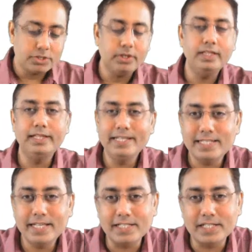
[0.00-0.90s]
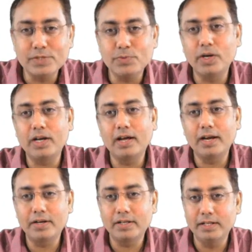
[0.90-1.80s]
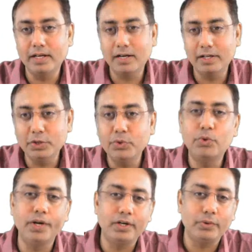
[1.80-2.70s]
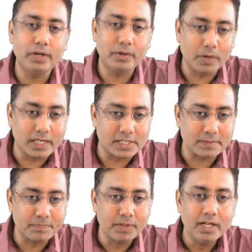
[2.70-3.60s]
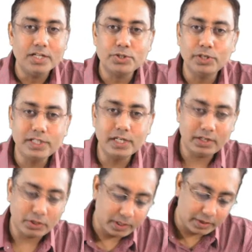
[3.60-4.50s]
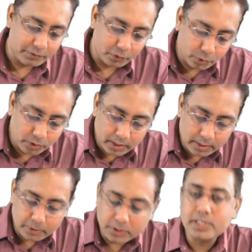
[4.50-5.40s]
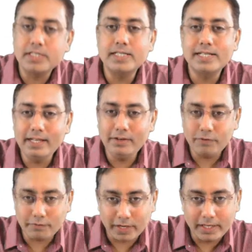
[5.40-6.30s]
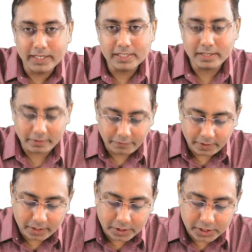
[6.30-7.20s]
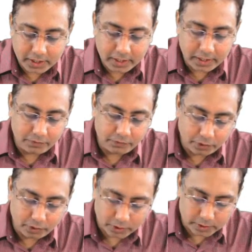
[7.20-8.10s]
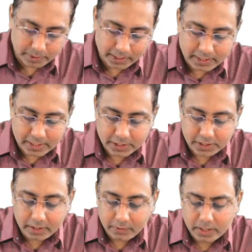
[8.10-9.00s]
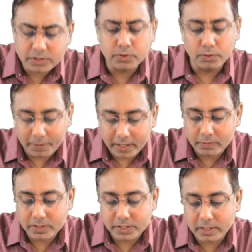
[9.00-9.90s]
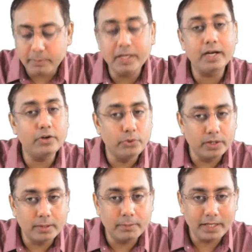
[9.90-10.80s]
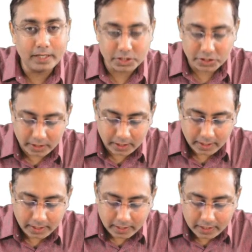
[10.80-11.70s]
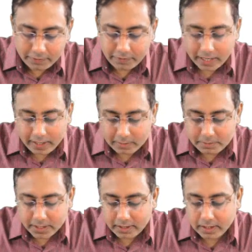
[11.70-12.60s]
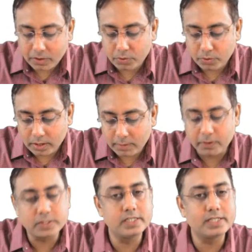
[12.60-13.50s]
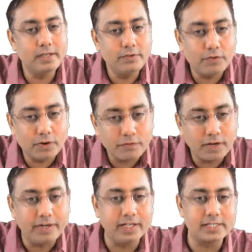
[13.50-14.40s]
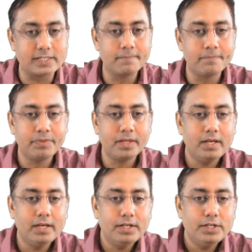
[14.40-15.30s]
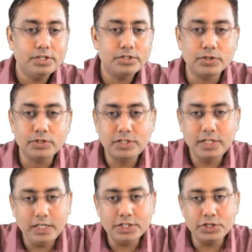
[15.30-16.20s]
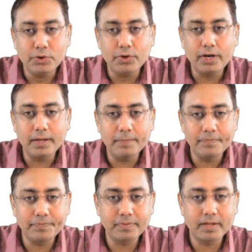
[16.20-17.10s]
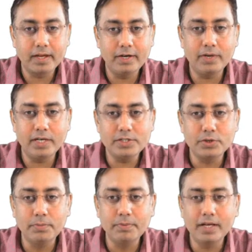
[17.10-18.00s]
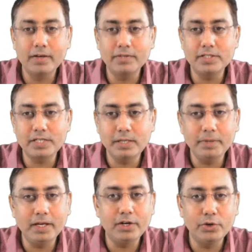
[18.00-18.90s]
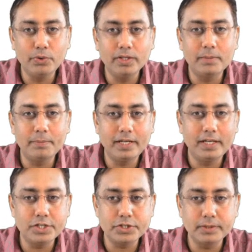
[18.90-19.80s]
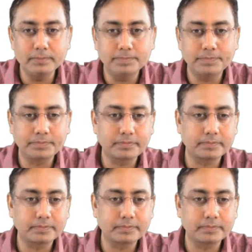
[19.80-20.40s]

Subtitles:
So in these cases, what are you going to advise? So is it to give oral amoxicillin for 5 days, refer urgently for hospitalization, advise home care with steaming and no other medication, give IM Genta oral amoxicillin for 5 days. So C sure hai, advise home care with steaming and no other medication.